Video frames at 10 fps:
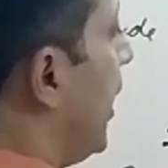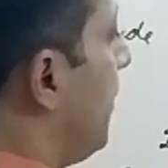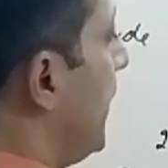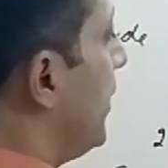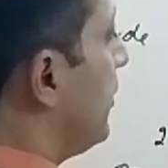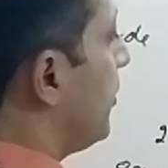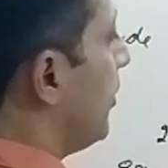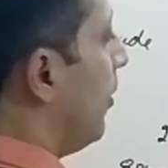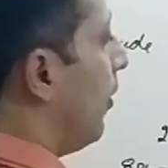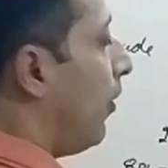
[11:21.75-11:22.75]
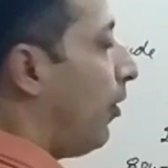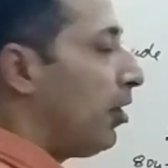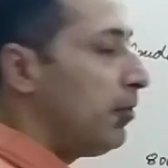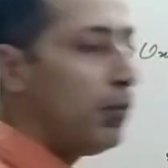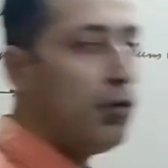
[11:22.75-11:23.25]
It means
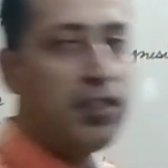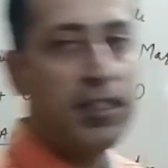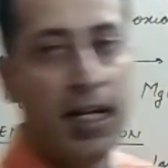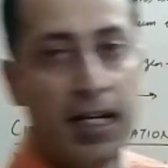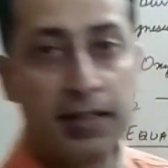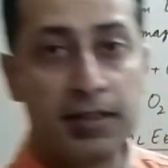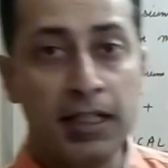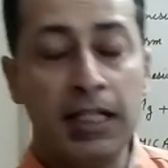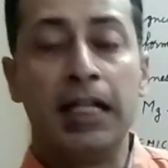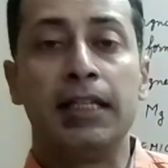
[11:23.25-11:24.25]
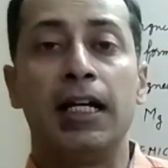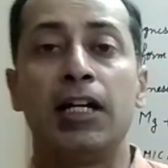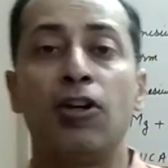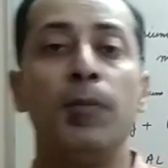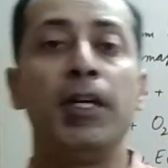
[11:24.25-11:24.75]
on both sides,
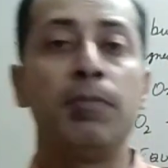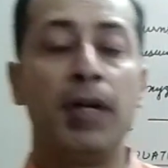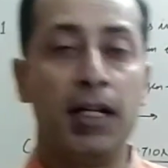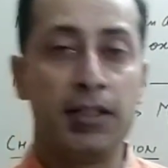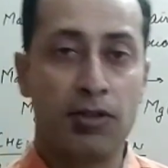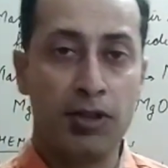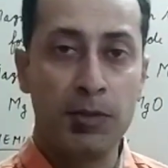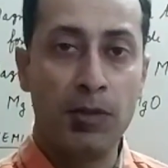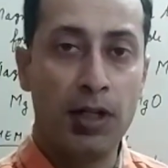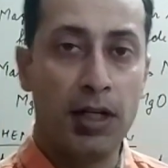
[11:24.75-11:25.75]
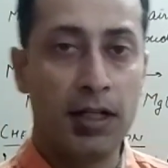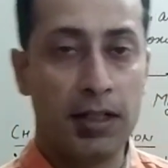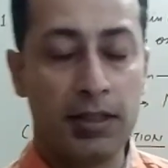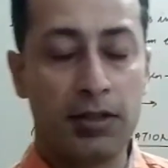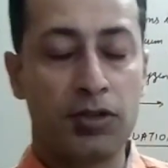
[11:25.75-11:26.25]
the atomic mass or
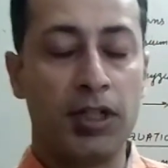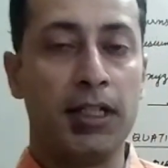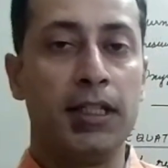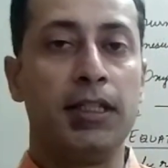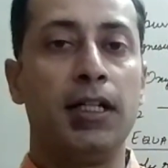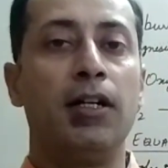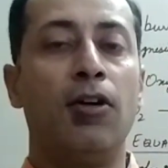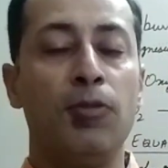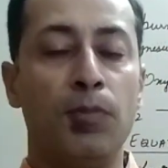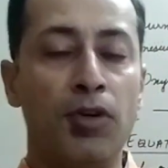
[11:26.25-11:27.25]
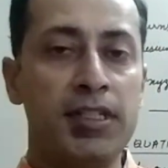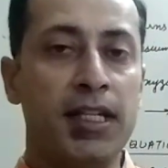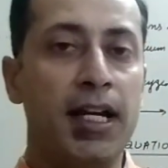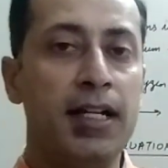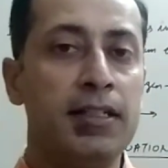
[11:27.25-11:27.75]
on both
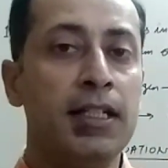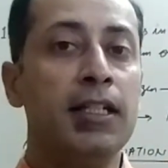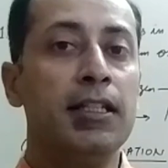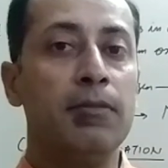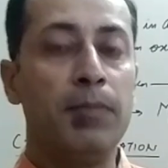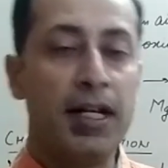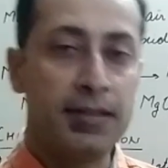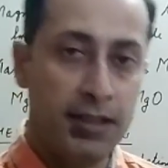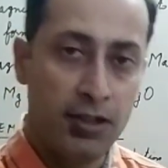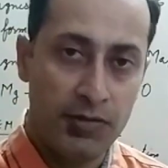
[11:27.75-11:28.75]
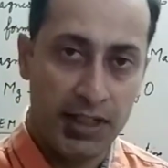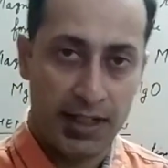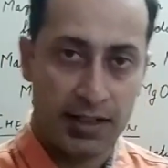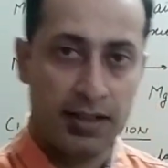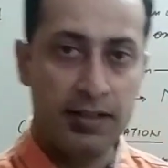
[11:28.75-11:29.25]
sides, the masses of the
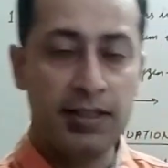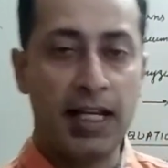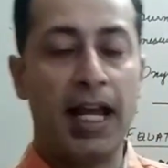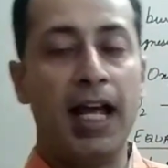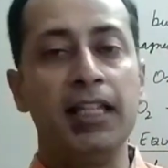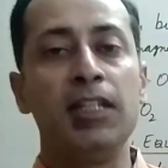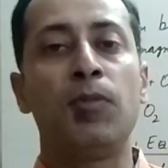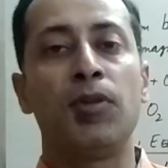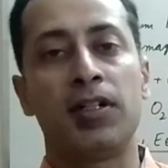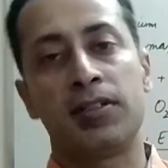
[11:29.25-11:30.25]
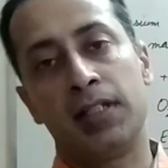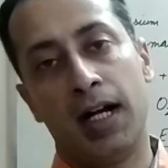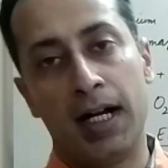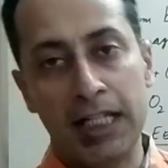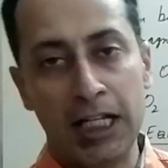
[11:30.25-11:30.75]
reactants and the products
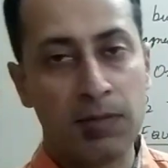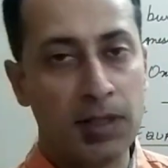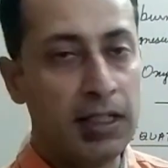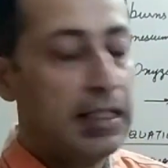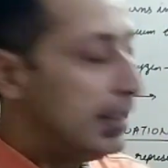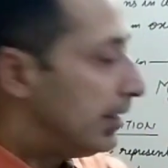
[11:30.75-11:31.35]
are equal.